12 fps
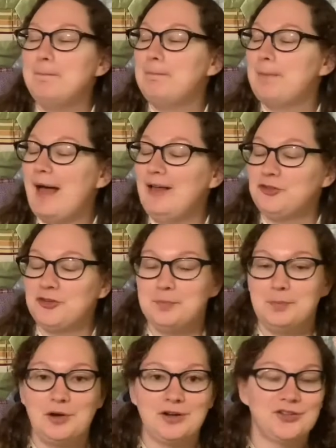best
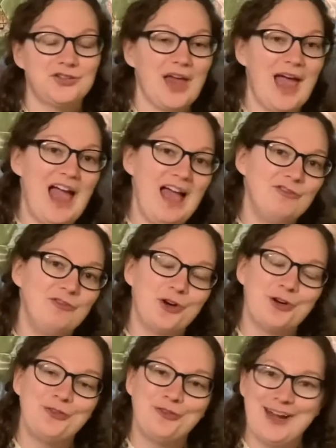books
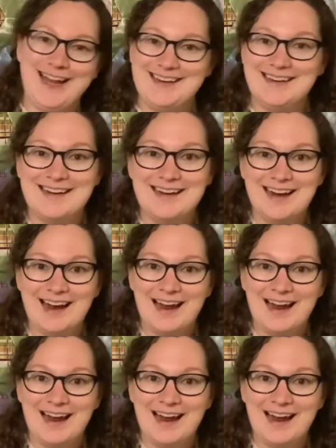ever written.